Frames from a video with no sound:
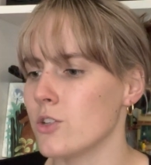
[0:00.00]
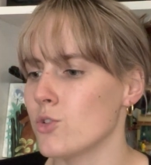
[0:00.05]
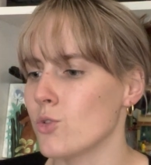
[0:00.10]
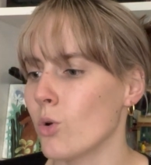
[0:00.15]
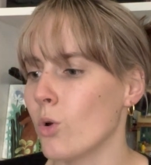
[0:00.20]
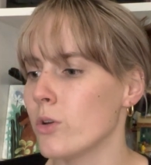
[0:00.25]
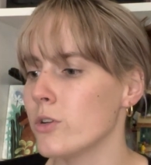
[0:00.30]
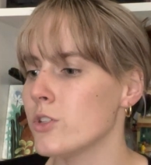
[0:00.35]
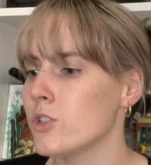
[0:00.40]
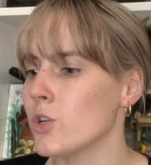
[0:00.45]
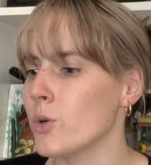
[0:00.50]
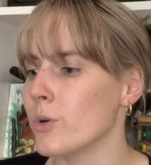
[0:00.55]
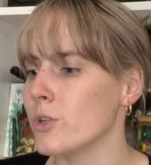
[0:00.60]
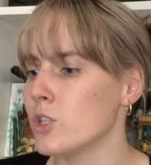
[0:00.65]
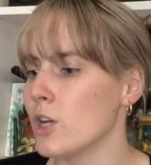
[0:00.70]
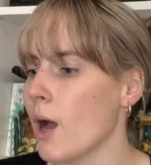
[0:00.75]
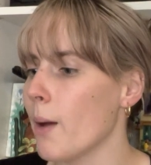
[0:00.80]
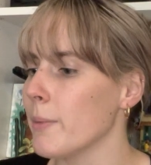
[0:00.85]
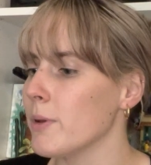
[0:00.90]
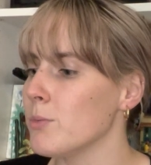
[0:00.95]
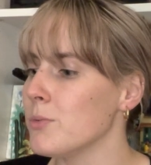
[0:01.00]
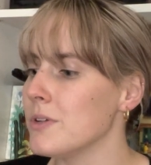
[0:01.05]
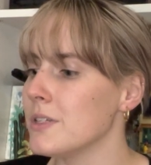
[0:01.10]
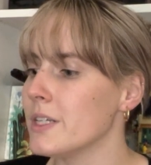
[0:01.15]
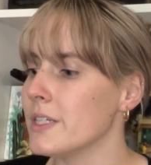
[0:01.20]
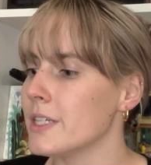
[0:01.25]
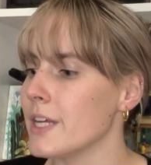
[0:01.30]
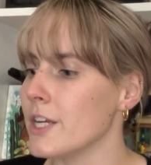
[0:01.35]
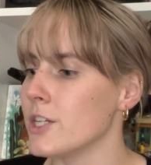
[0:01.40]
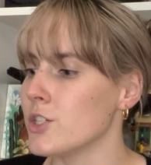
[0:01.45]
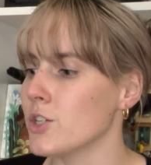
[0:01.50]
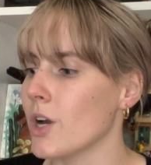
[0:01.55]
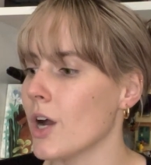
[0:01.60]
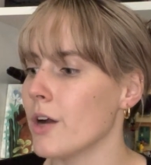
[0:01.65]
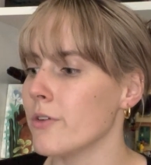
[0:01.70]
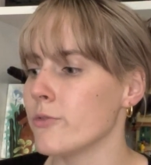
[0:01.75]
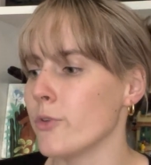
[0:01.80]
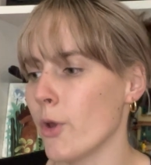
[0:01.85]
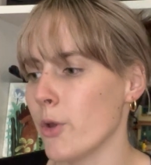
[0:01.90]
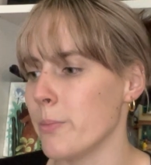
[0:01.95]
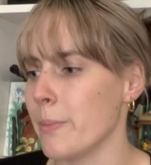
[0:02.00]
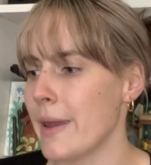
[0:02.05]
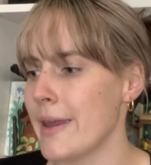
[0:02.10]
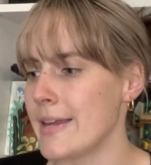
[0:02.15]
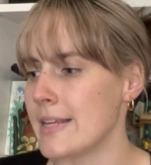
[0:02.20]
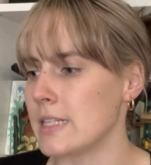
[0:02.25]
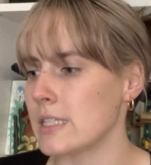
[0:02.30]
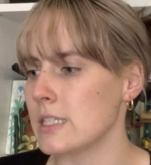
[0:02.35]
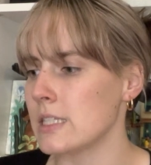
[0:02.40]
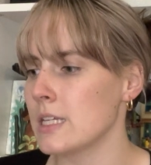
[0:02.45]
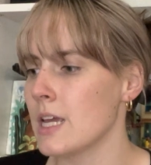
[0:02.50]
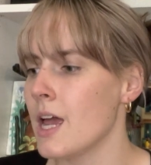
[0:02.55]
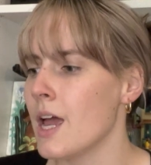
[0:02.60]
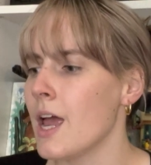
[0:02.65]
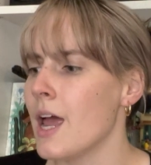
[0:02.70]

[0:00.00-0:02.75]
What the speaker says: drawn to a charming music teacher of no means.